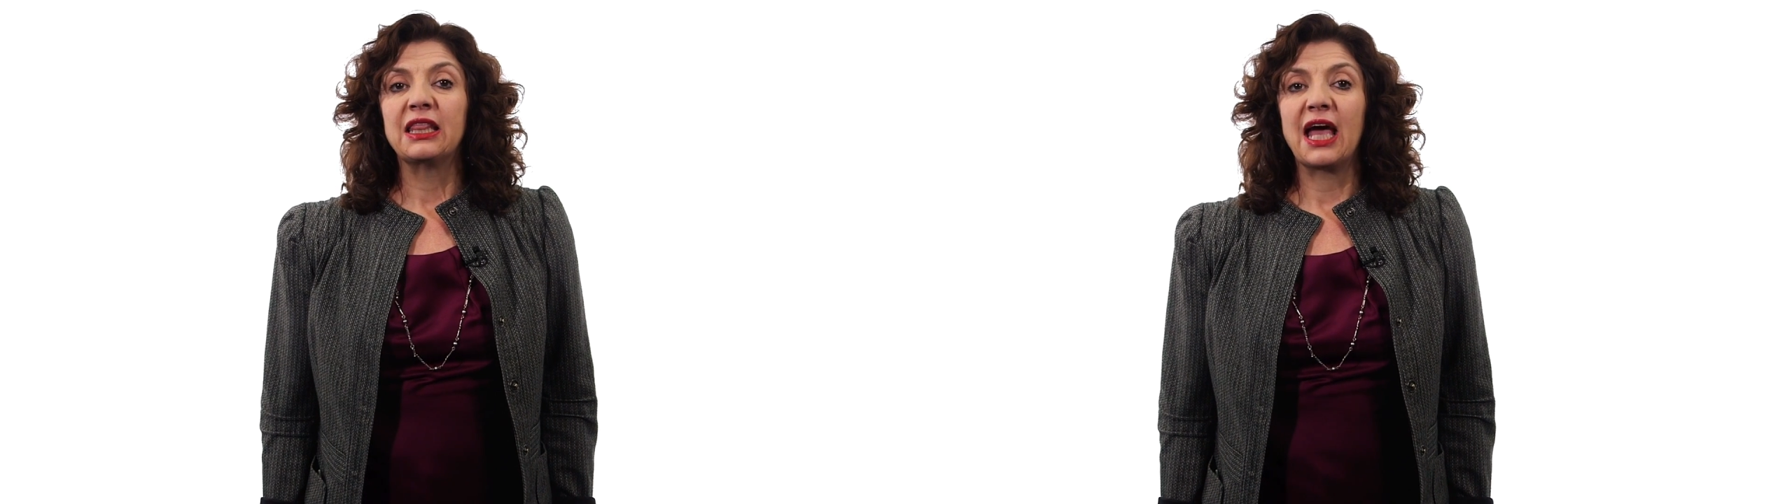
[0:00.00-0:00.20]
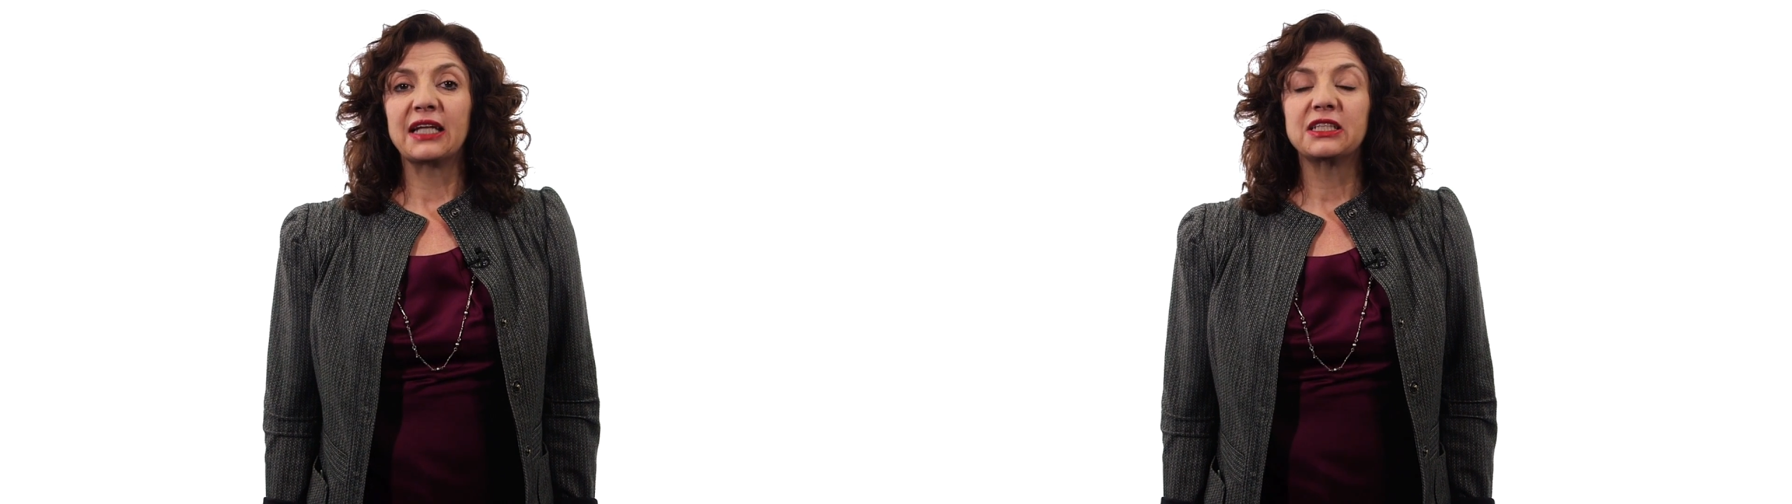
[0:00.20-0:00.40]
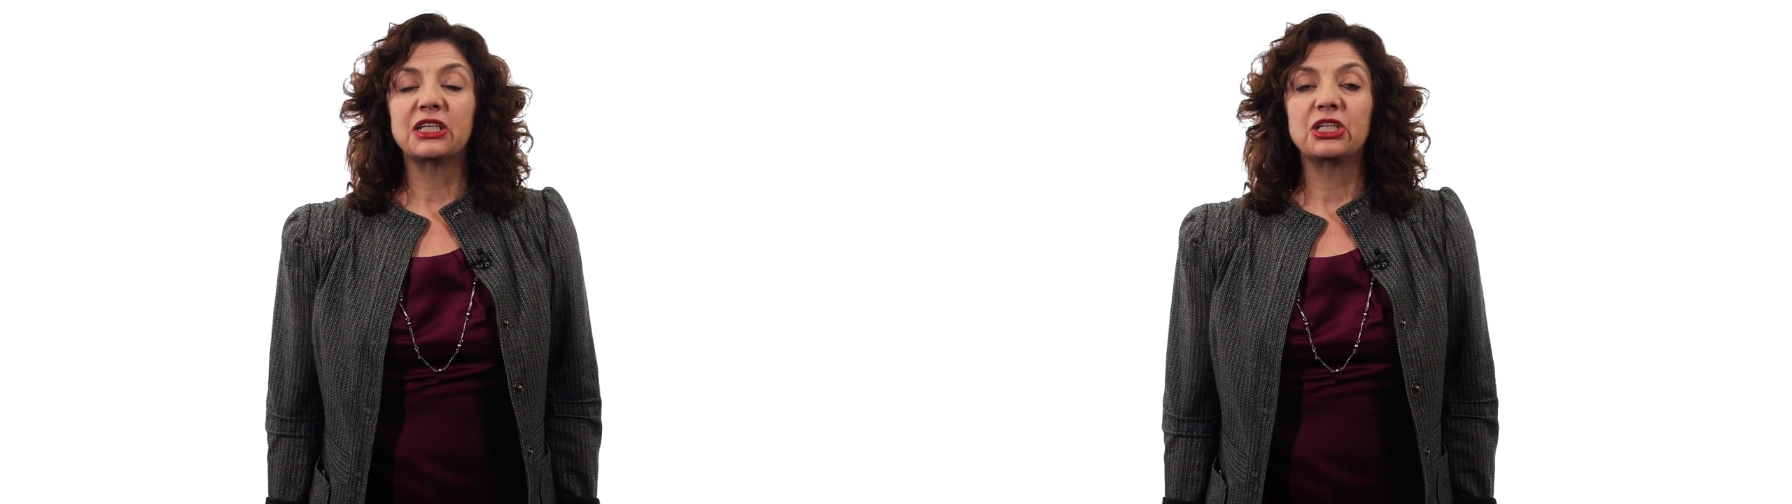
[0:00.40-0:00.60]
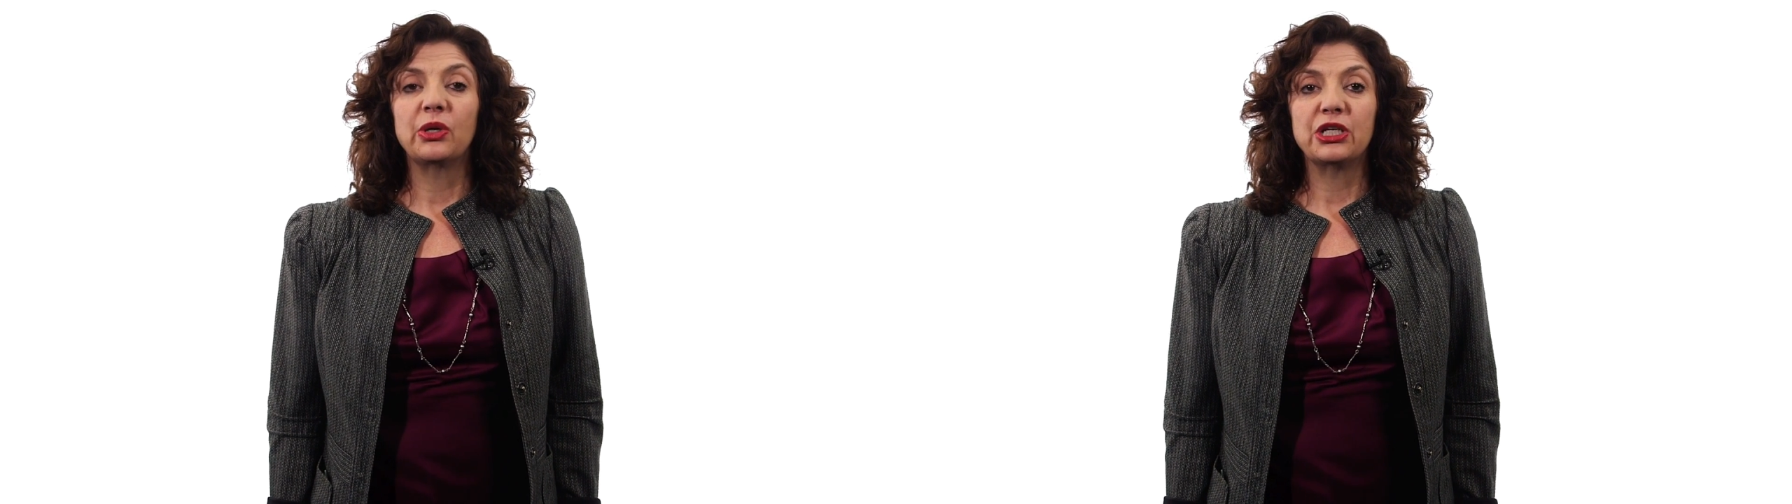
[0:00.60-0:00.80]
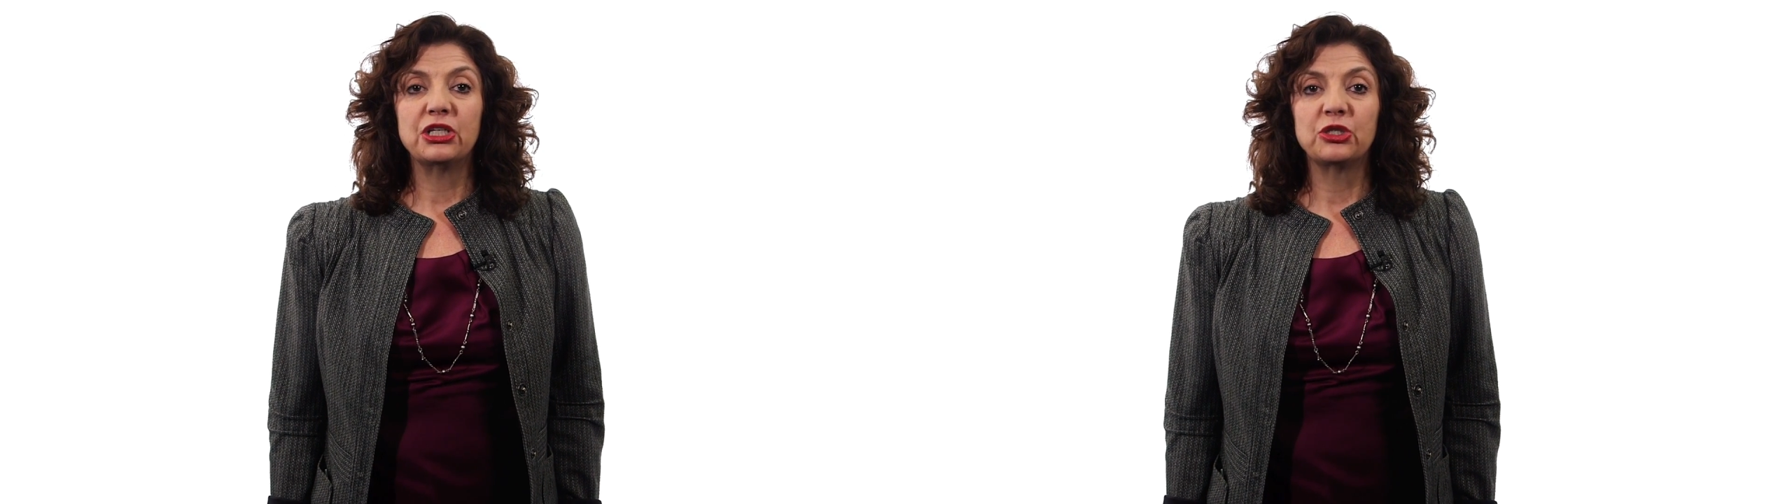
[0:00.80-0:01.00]
That
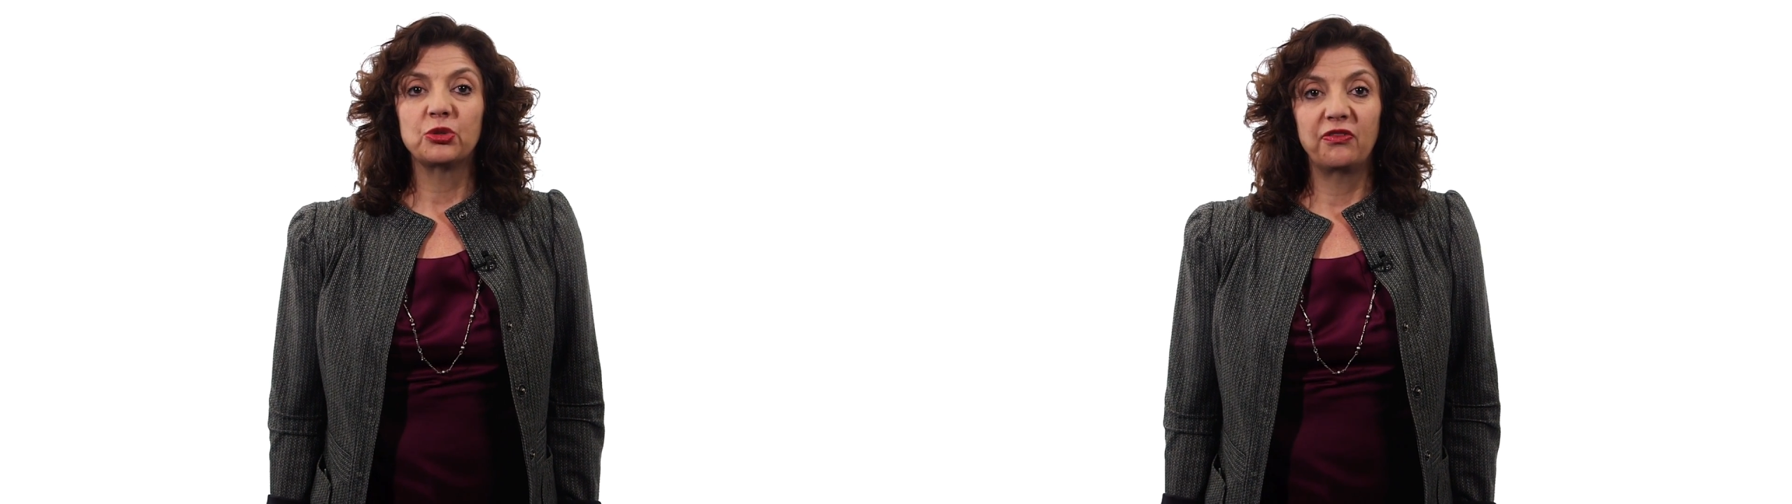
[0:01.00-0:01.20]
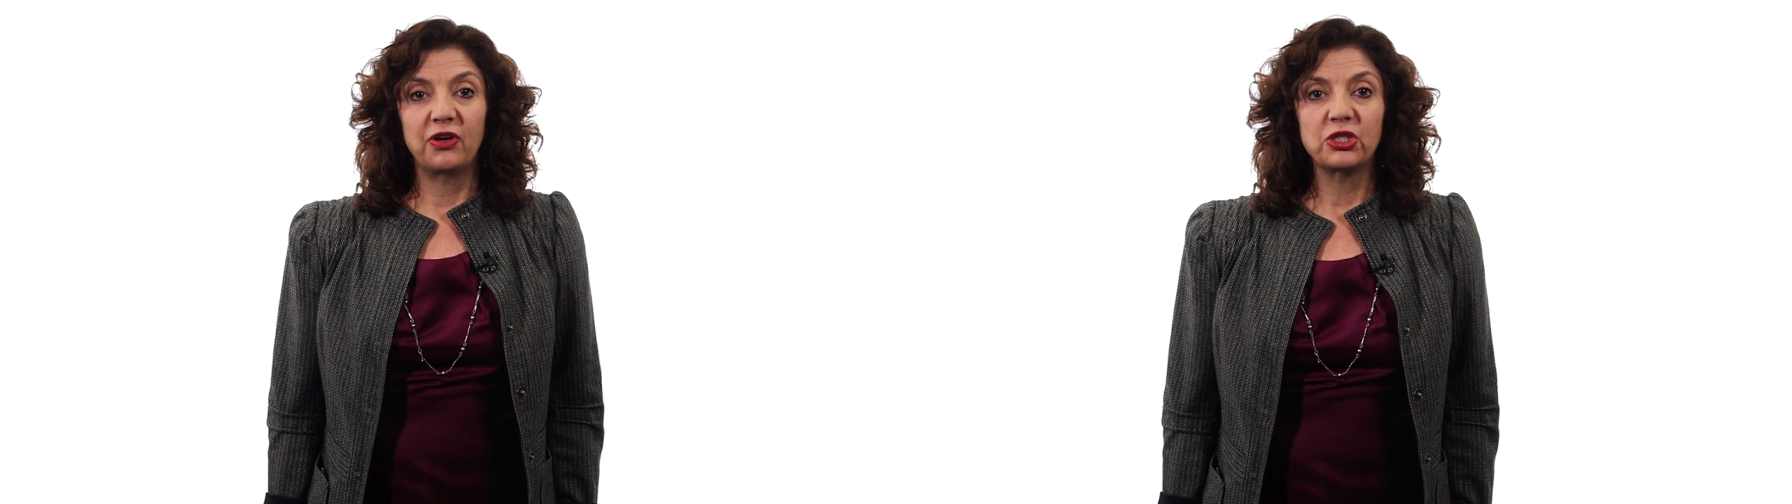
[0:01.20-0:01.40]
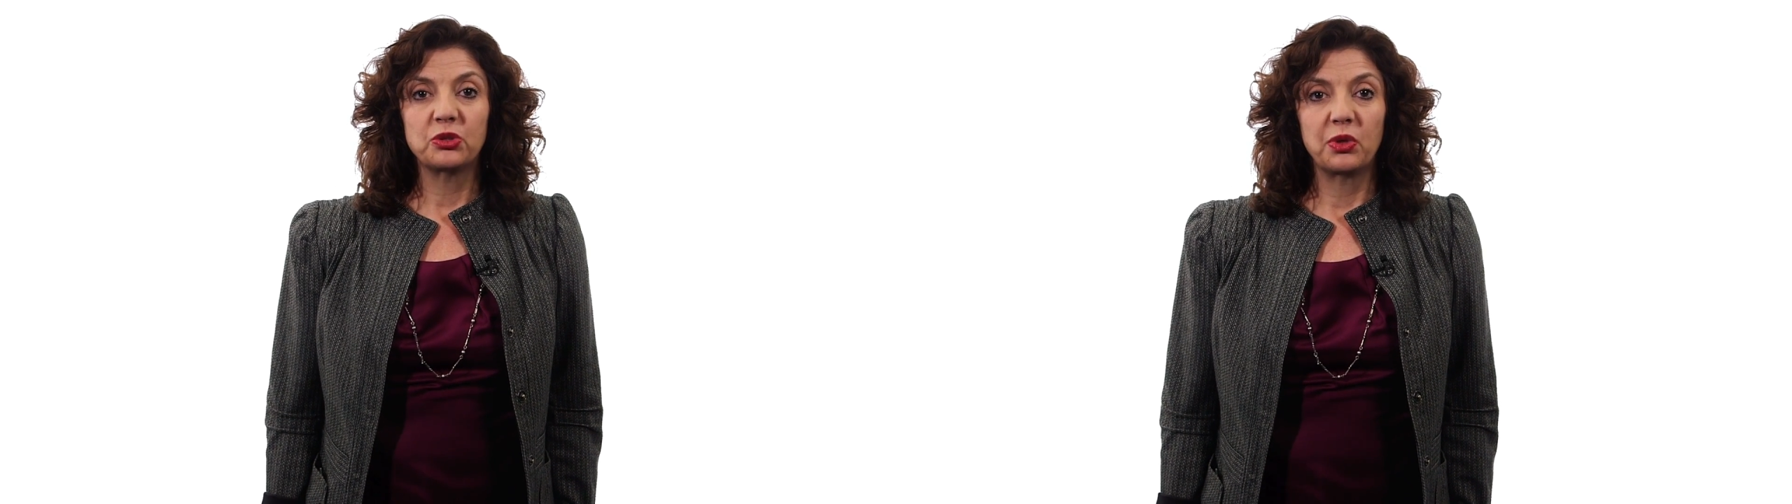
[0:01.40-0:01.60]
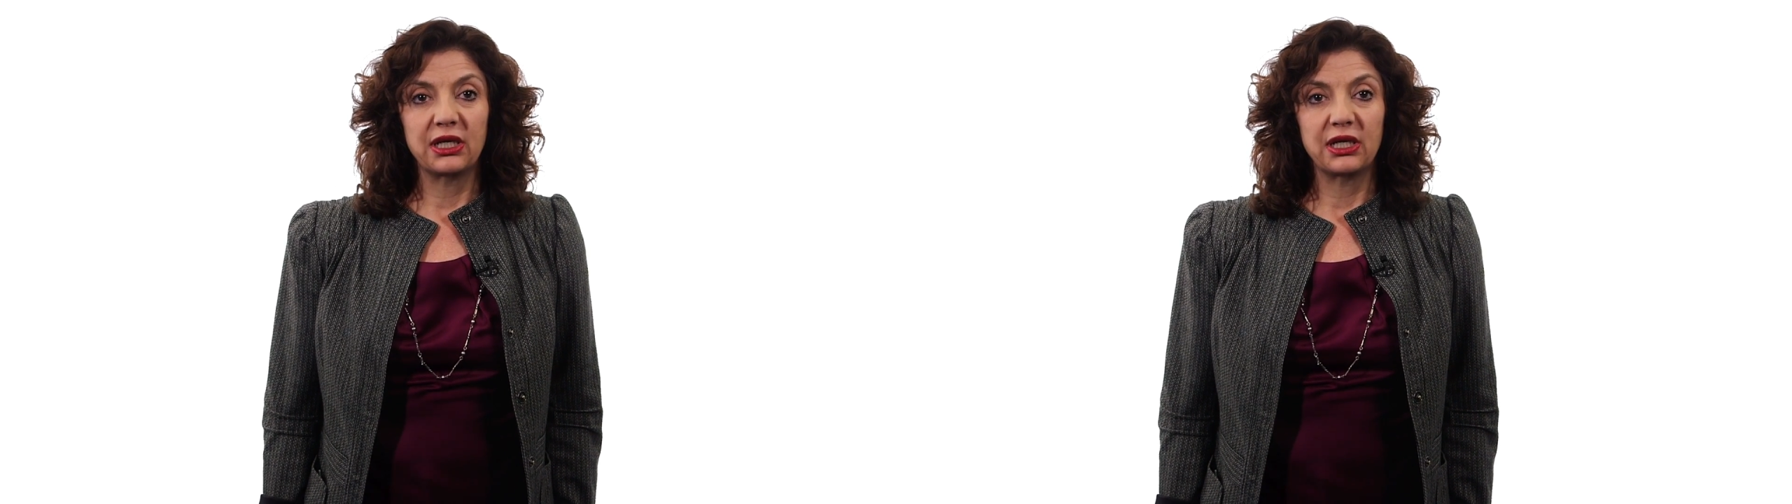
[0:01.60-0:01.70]
situation is reversed when